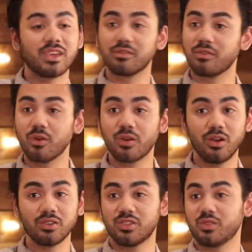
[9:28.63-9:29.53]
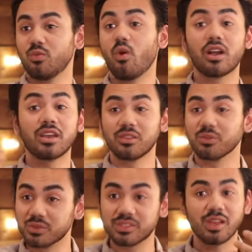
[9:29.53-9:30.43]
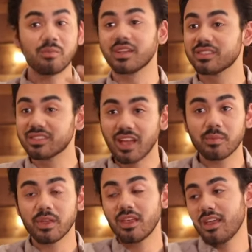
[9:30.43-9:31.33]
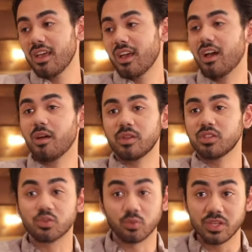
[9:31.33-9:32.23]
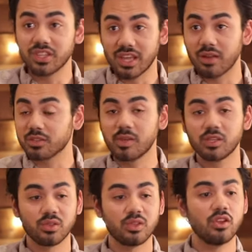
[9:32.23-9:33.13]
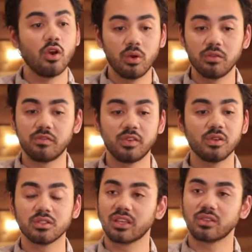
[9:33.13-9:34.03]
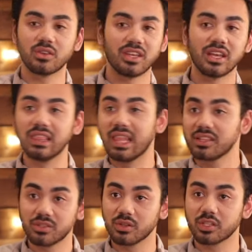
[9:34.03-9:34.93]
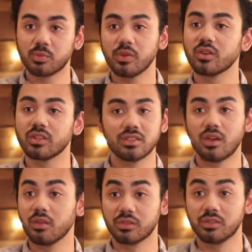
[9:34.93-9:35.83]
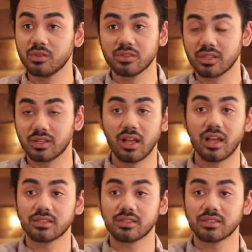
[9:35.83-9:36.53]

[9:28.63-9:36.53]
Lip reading: phone calls, just walking through step by step, and just reaching out to make sure that no one feels like they're getting a lesser experience than other students in the class.